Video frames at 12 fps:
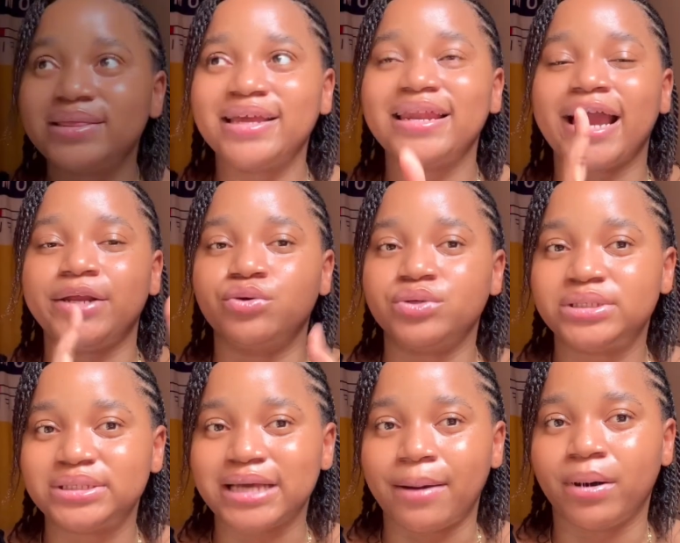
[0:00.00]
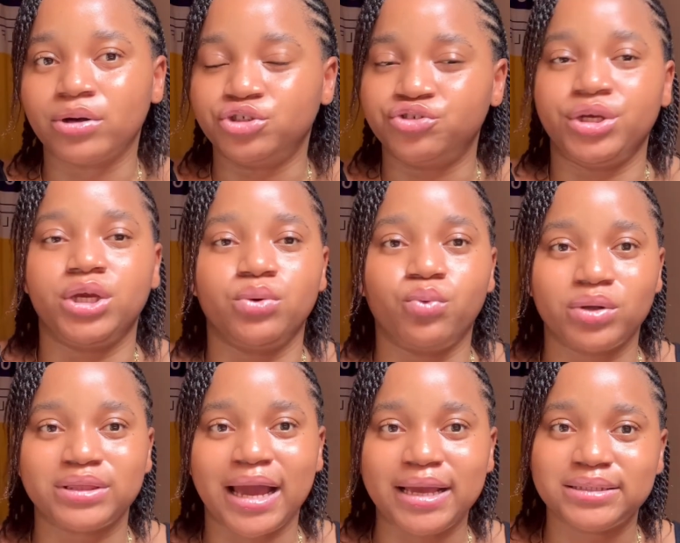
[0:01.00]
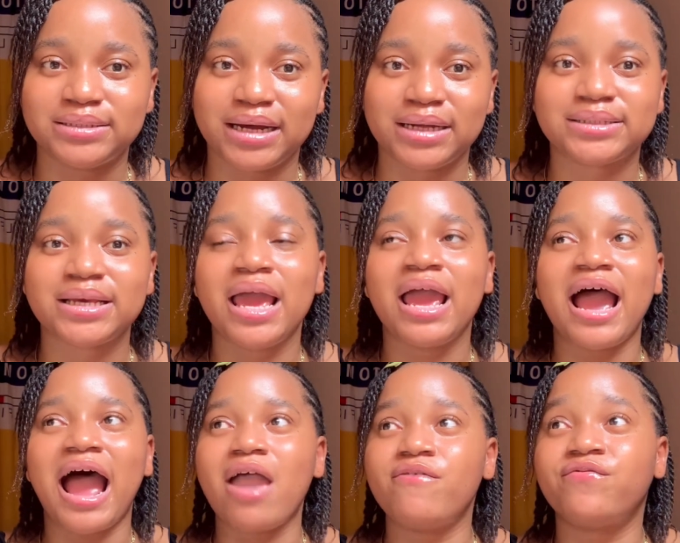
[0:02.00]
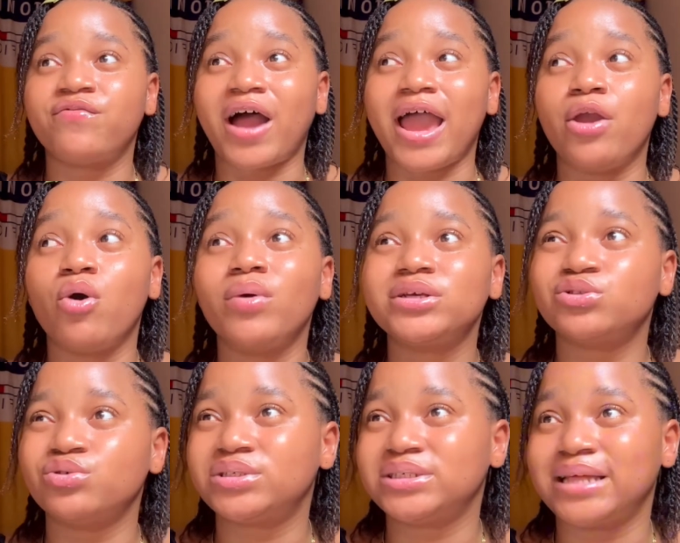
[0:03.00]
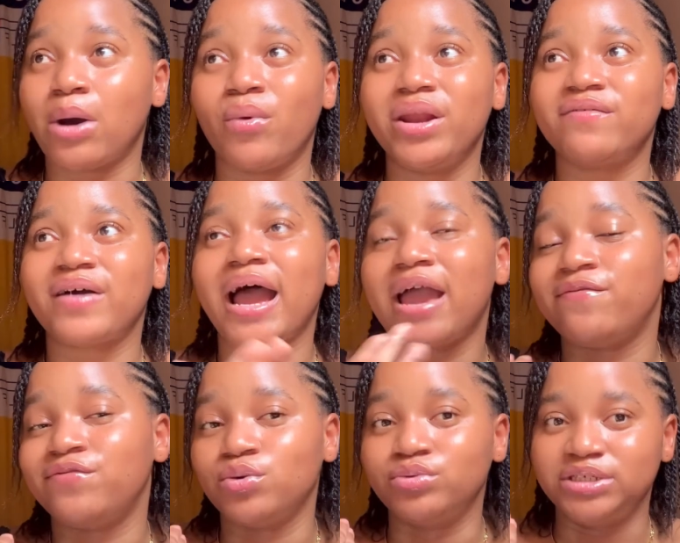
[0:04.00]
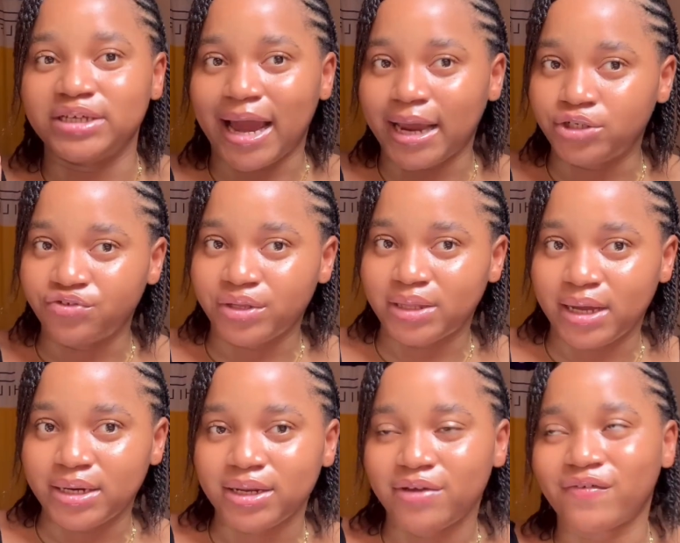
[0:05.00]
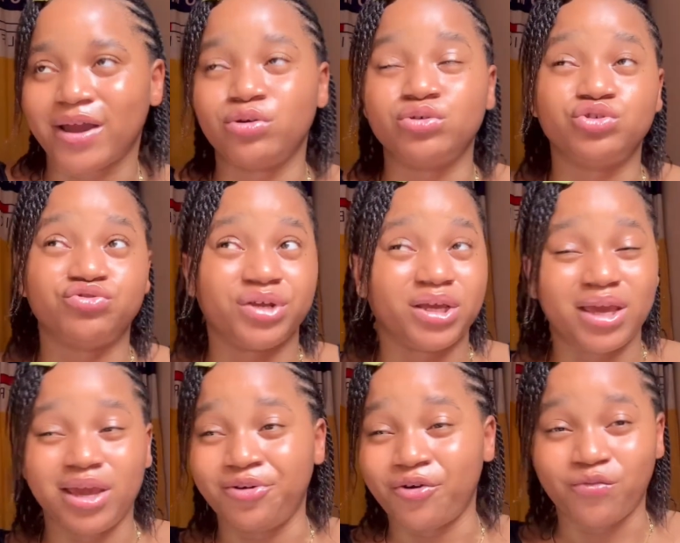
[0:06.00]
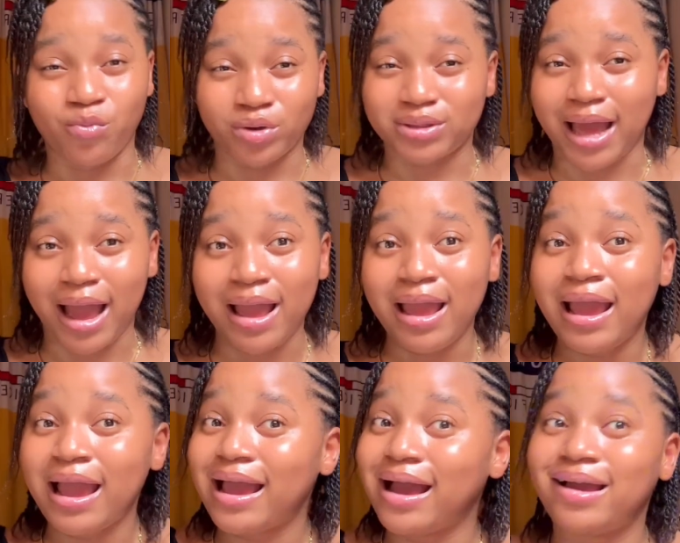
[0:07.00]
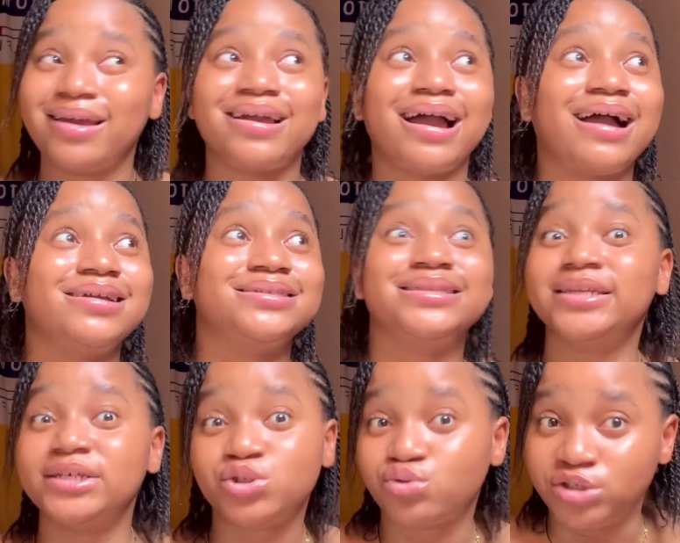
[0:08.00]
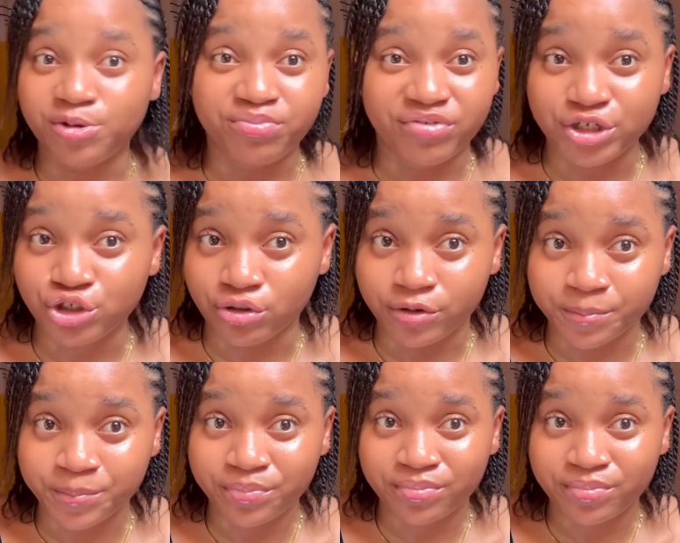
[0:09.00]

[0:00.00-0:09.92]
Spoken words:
thing I notice about drinking water is that I always notice that whenever I feel dehydrated, if I don't drink enough water, it leads to depression.